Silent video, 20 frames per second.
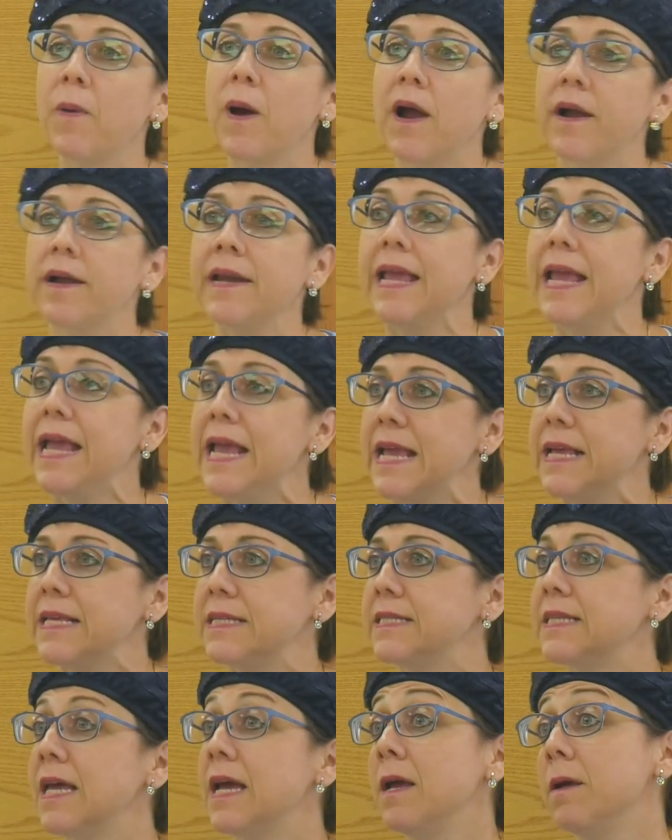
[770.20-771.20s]
part
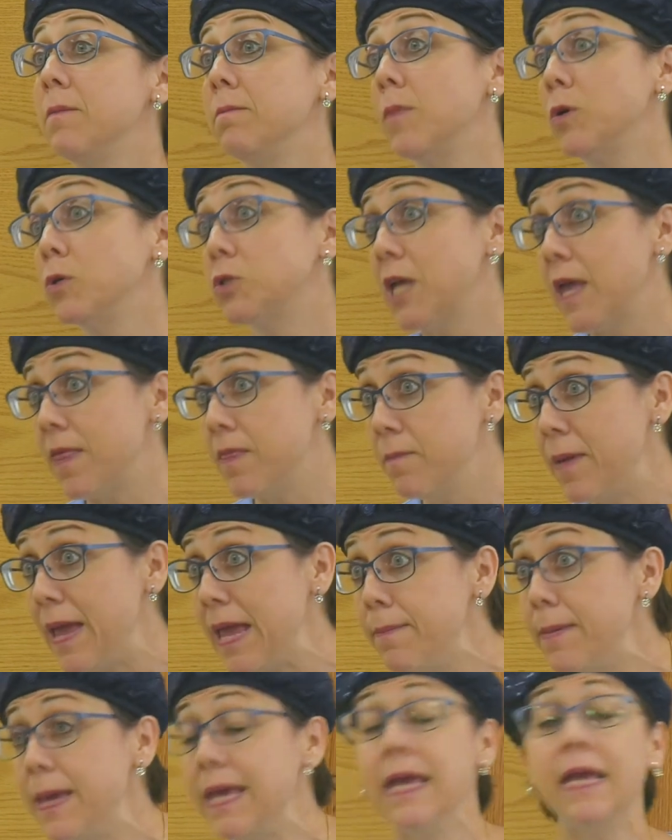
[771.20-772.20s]
is Moshe the
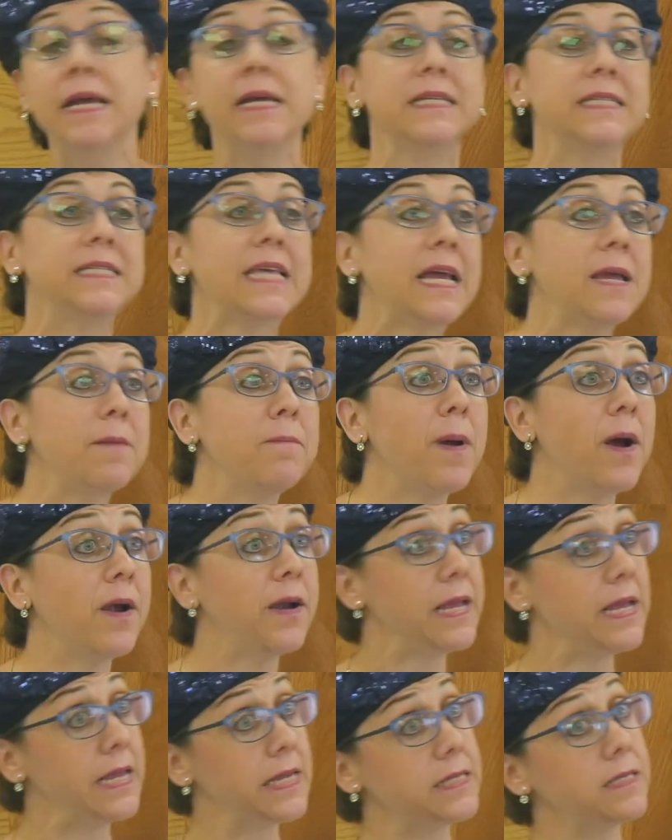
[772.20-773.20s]
baby, second
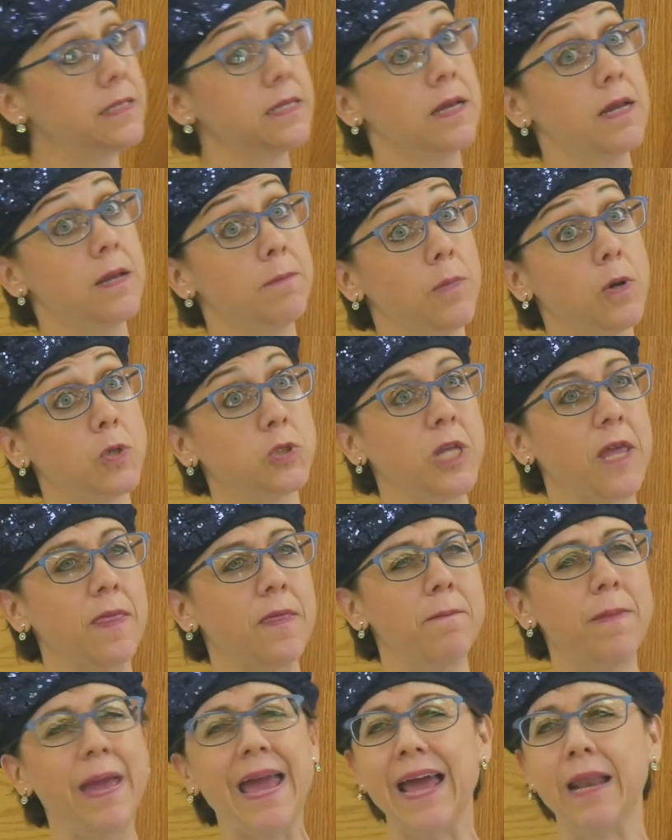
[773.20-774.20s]
part is Moshe
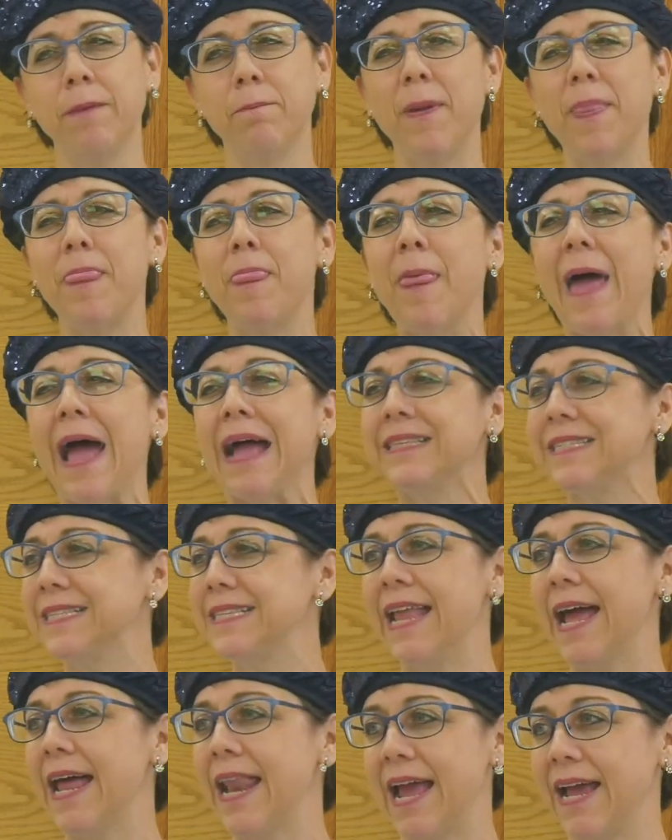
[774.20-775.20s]
the man. But that's
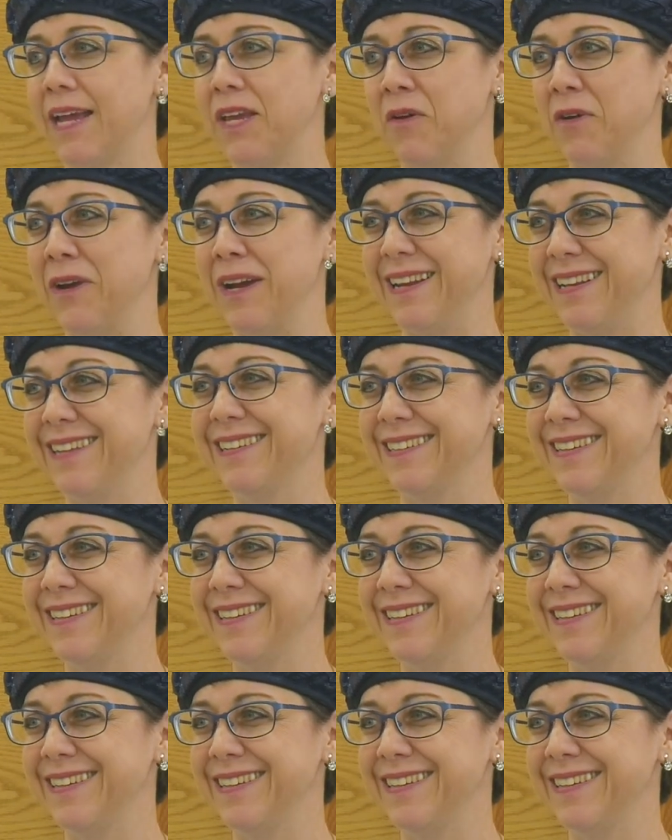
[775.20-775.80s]
not accurate.